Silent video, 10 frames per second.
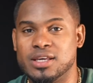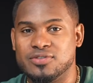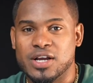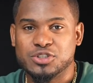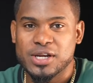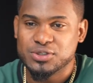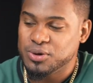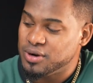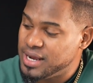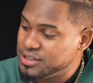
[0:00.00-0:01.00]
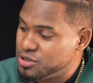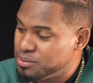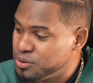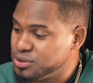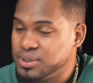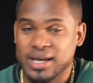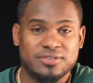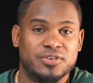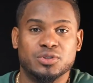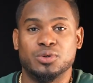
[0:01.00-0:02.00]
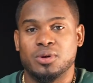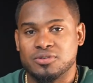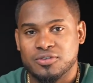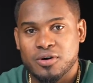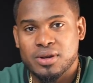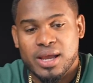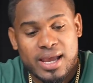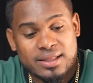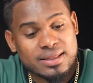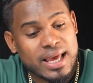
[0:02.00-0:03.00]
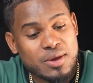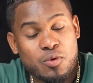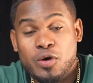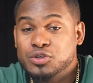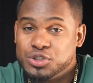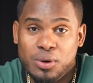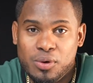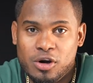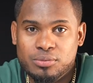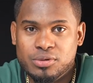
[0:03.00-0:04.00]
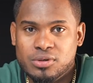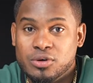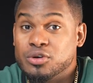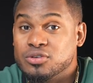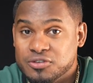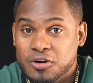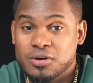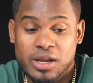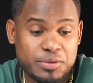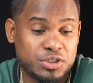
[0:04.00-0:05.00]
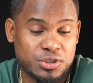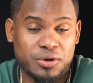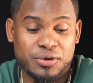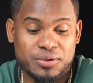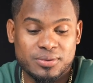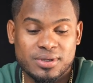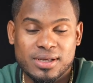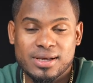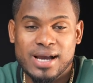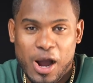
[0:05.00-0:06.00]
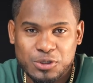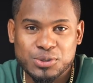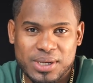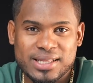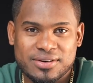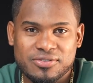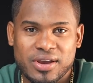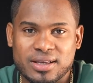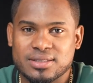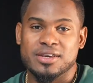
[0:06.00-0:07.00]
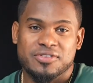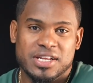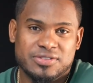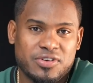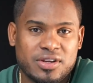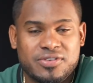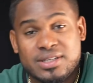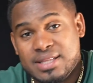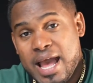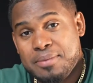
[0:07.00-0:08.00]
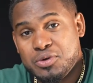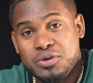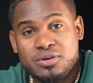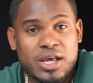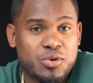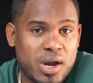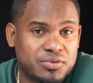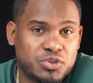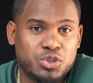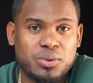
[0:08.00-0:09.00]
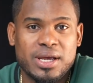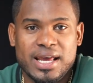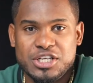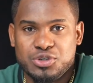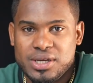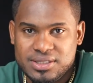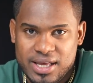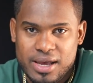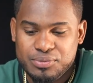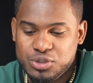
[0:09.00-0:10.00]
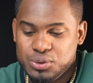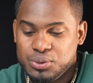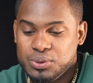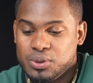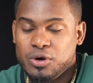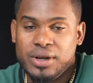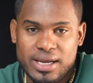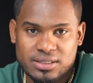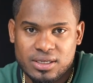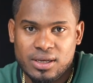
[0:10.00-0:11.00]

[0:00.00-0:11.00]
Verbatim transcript: If you are trying to connect your Bluetooth headphone to your phone and they won't show up on your phone, let me show you how to get a fix. If it is for the first time, you know that you have to do an extra step to connect